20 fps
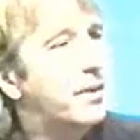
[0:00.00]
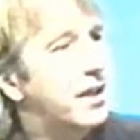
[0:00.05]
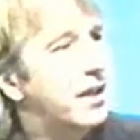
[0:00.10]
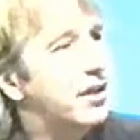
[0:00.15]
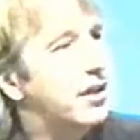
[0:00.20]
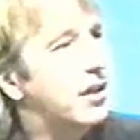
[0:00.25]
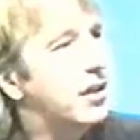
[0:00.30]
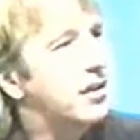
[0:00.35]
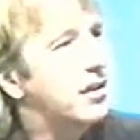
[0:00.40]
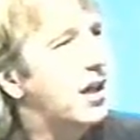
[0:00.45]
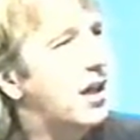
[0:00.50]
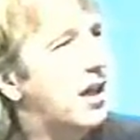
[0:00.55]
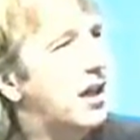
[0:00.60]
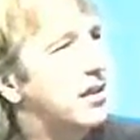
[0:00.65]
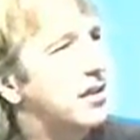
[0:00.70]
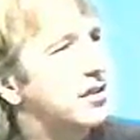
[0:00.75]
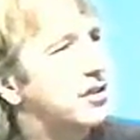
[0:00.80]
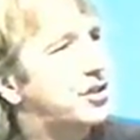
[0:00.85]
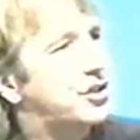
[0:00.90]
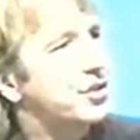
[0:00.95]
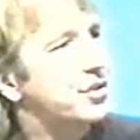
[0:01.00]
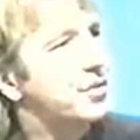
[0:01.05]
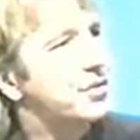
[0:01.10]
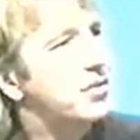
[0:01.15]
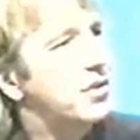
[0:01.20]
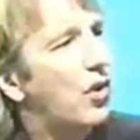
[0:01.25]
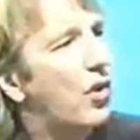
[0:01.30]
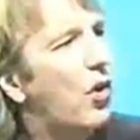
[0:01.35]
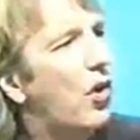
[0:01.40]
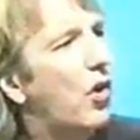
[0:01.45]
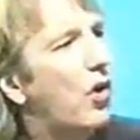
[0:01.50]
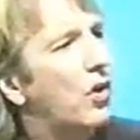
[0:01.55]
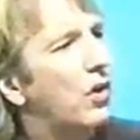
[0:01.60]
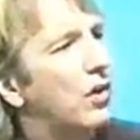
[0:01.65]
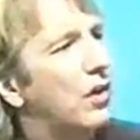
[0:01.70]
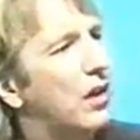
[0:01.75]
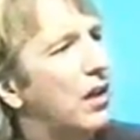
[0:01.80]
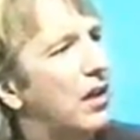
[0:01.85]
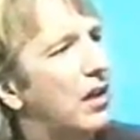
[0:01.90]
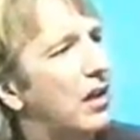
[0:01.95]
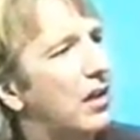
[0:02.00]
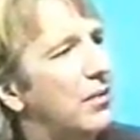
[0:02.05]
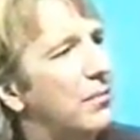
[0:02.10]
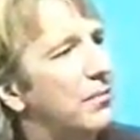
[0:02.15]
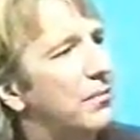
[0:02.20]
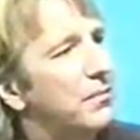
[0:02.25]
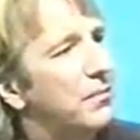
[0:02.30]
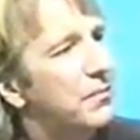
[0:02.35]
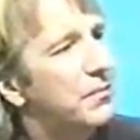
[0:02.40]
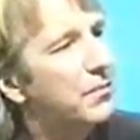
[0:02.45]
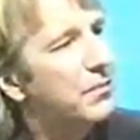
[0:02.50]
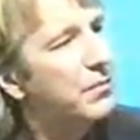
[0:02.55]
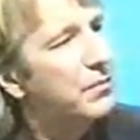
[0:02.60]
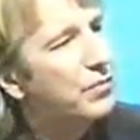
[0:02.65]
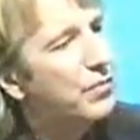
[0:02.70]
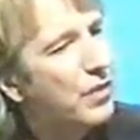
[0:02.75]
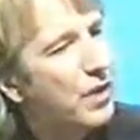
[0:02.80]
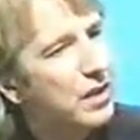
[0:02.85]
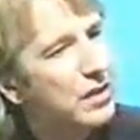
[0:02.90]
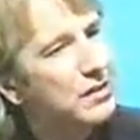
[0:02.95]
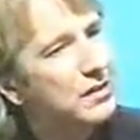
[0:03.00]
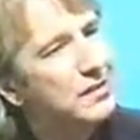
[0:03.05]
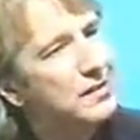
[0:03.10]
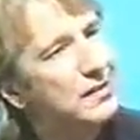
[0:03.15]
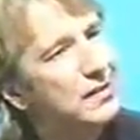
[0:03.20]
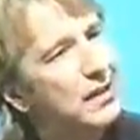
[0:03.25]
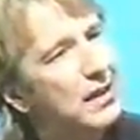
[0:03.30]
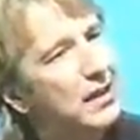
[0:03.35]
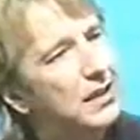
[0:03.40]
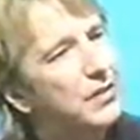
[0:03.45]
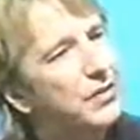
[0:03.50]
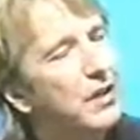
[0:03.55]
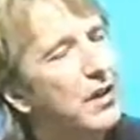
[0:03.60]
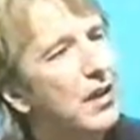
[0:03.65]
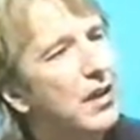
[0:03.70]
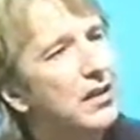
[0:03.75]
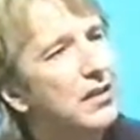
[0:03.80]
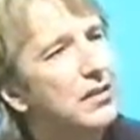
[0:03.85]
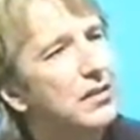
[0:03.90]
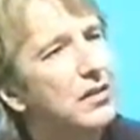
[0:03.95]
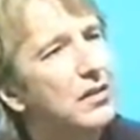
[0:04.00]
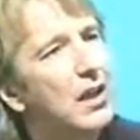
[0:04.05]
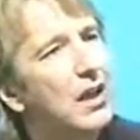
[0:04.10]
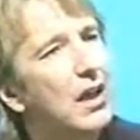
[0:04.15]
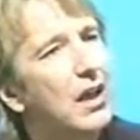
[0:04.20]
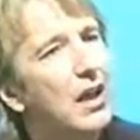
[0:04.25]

in and do long runs at a rehearsal,